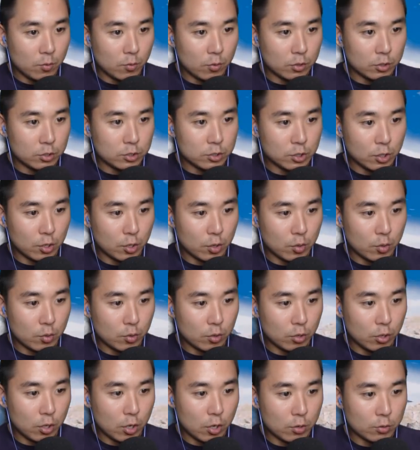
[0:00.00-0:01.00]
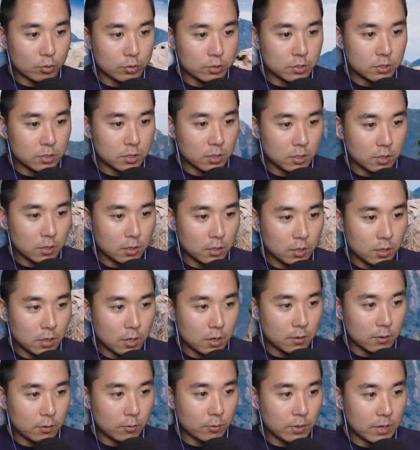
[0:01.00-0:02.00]
We're so close.
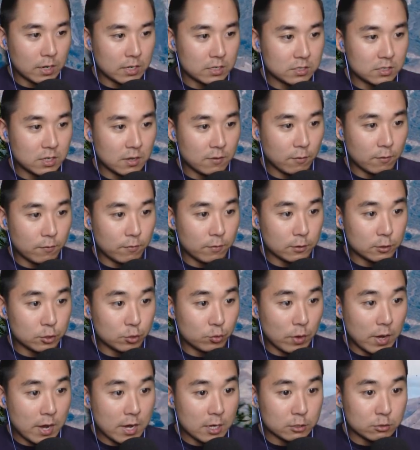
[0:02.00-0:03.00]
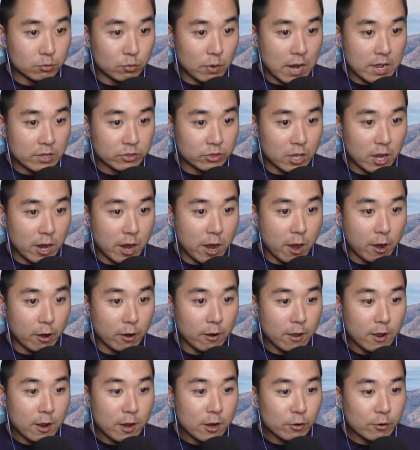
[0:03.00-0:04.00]
Come on, we gotta save our friends. Granny's right there.